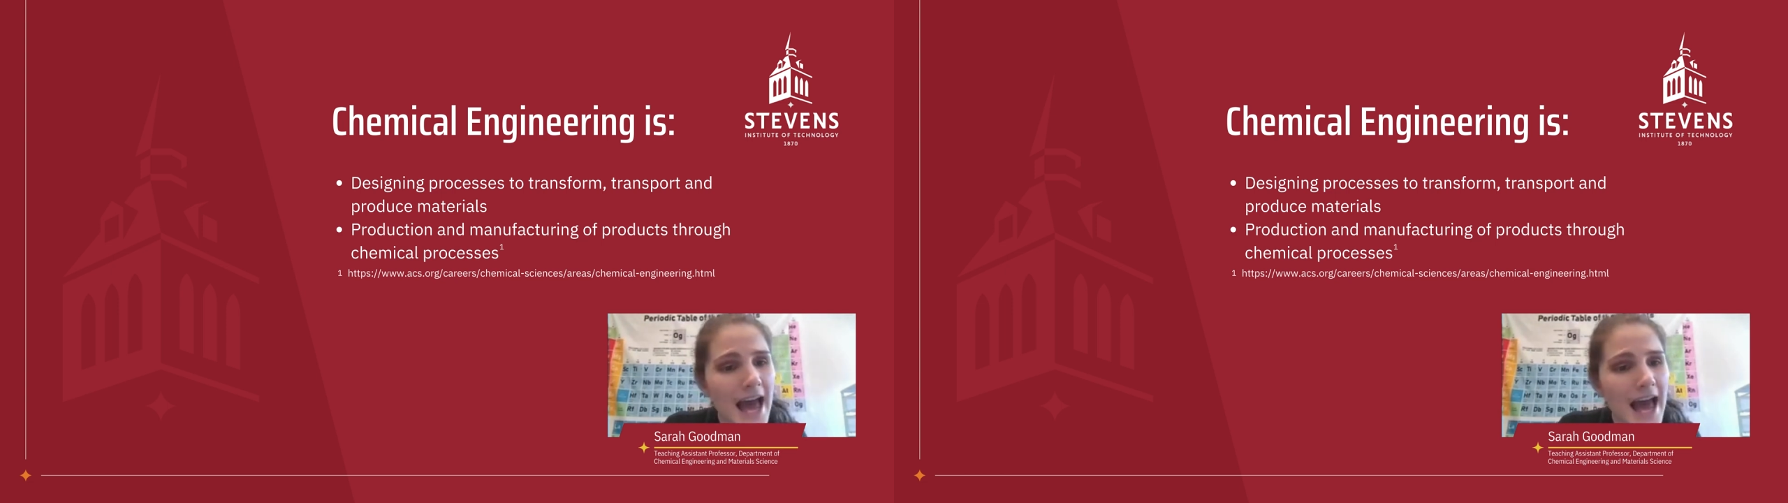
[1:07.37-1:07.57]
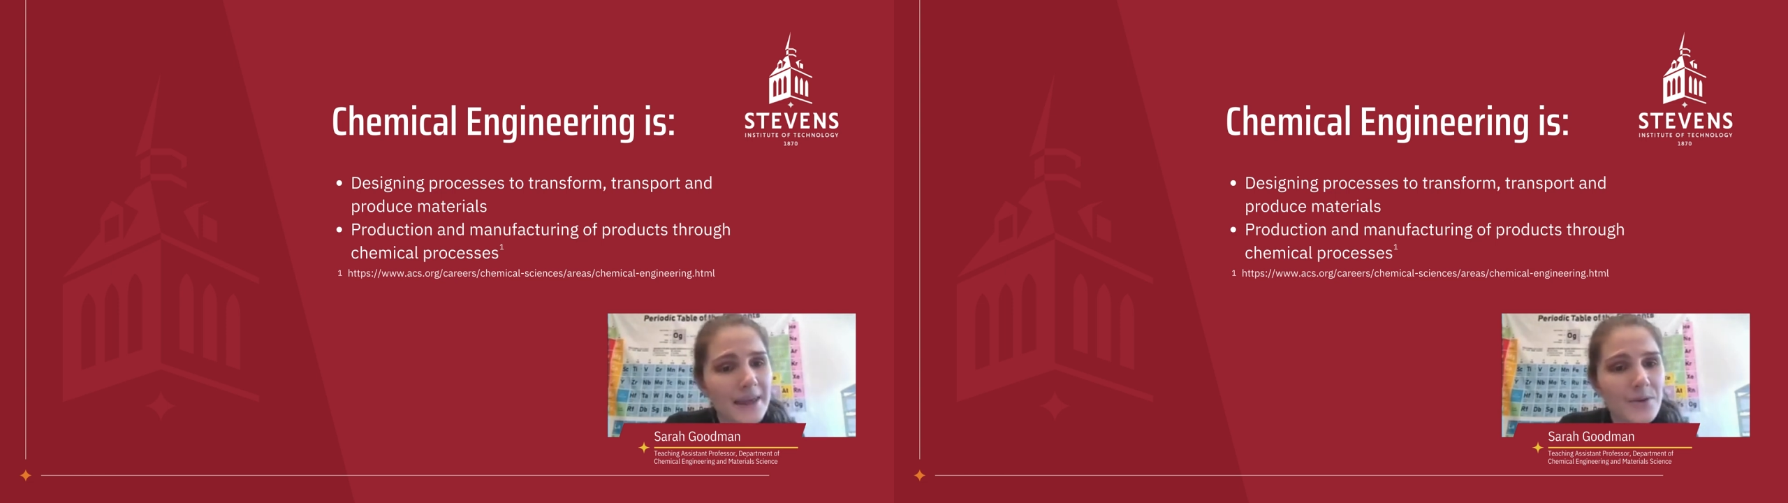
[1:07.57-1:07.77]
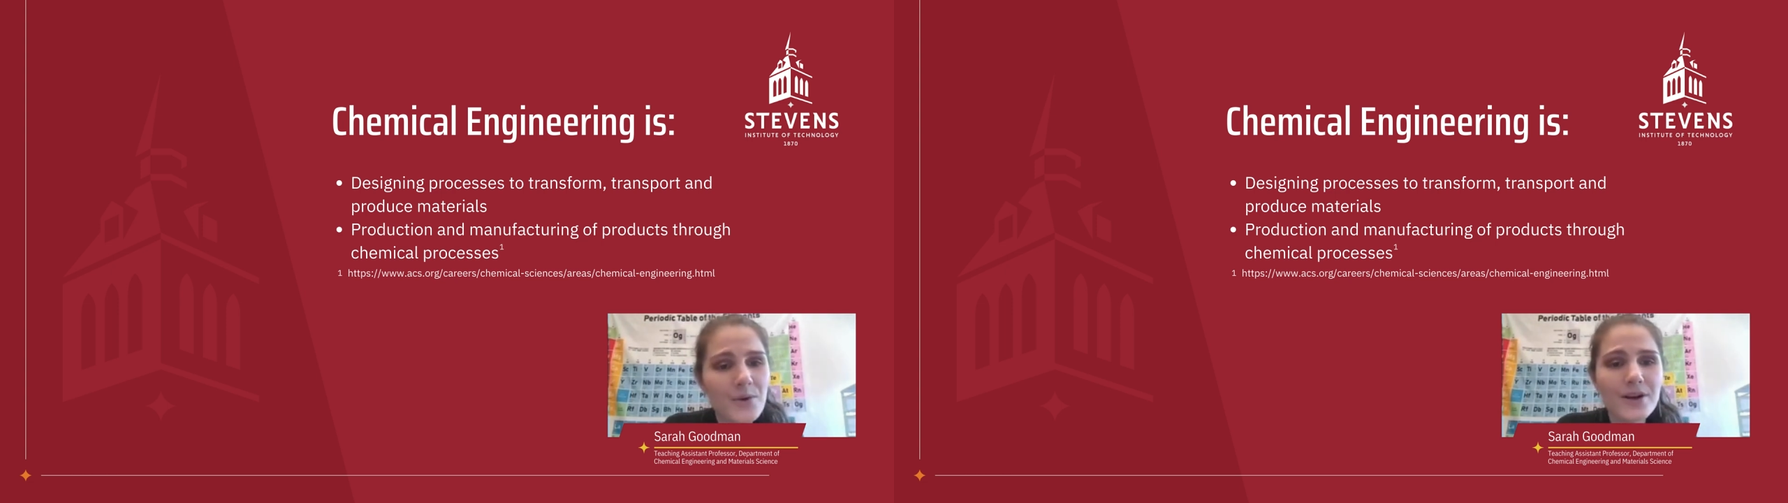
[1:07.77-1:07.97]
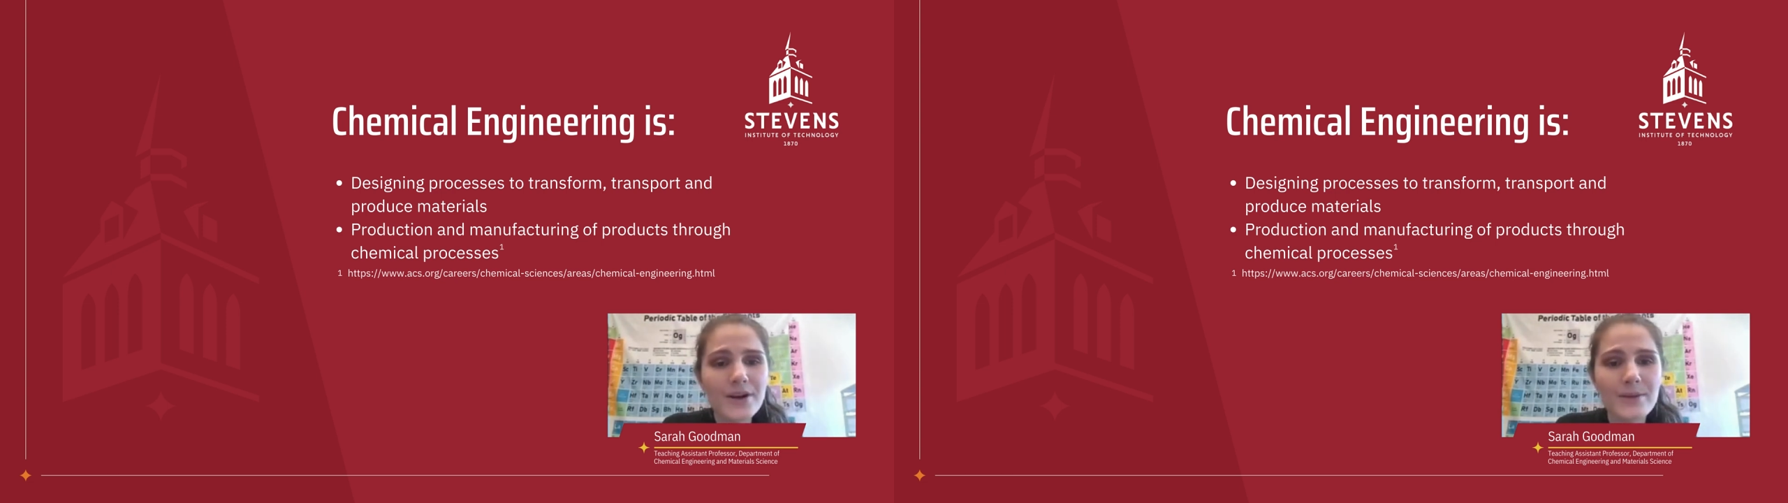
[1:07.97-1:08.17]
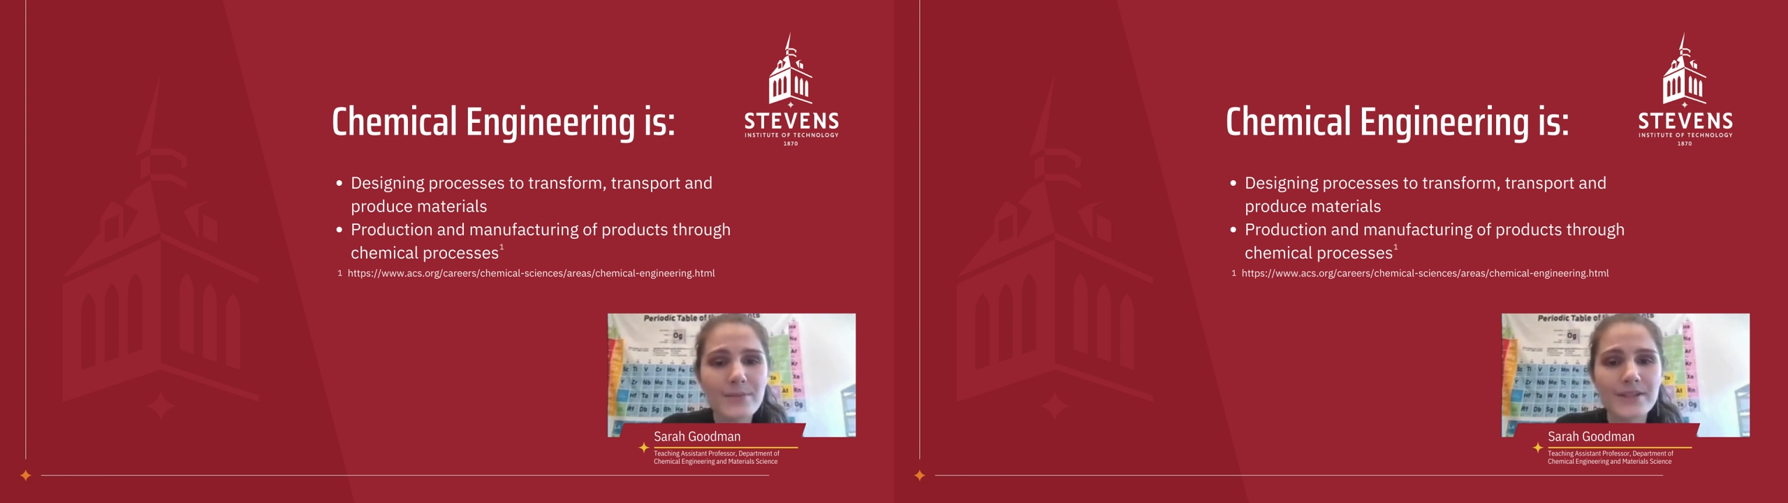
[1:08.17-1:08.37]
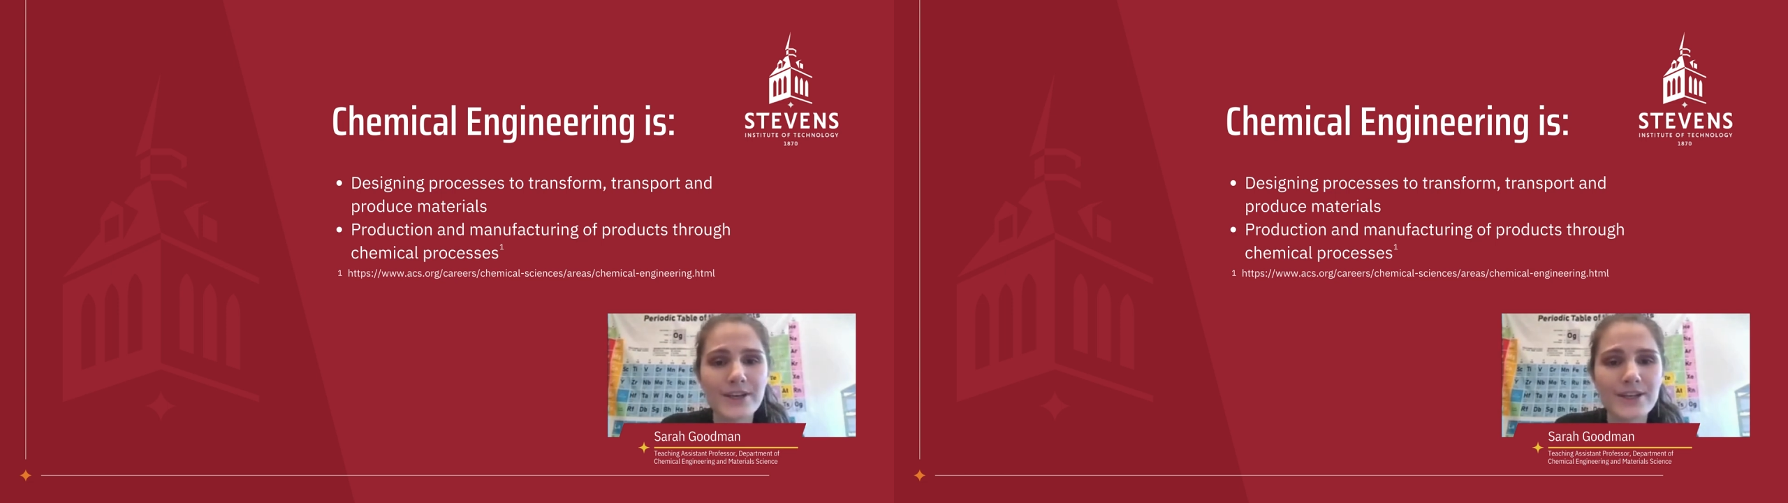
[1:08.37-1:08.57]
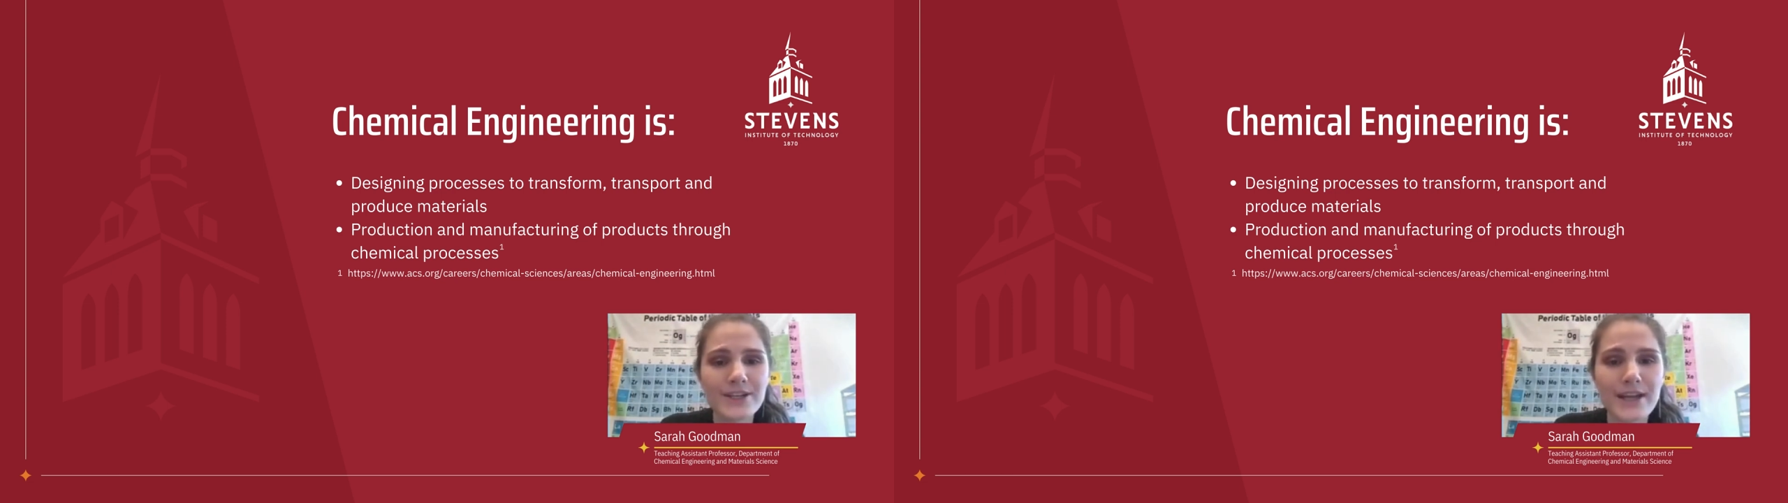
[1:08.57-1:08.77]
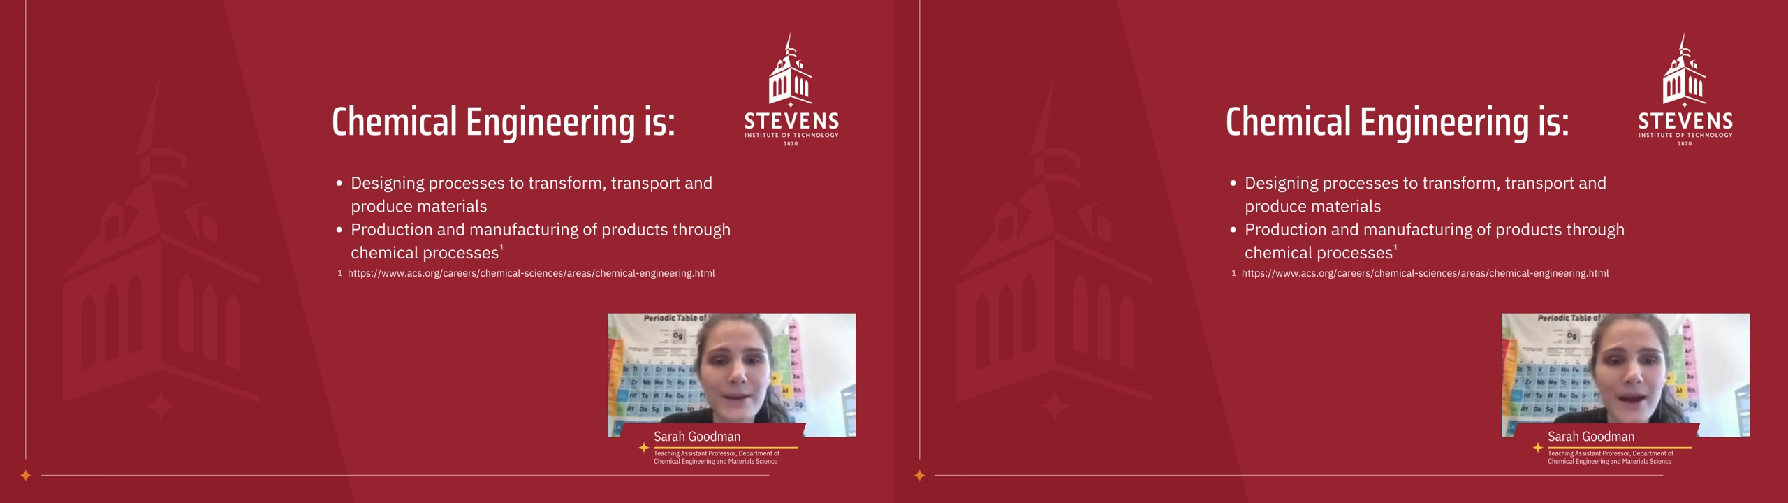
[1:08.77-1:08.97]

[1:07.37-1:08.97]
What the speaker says: and they work on the production and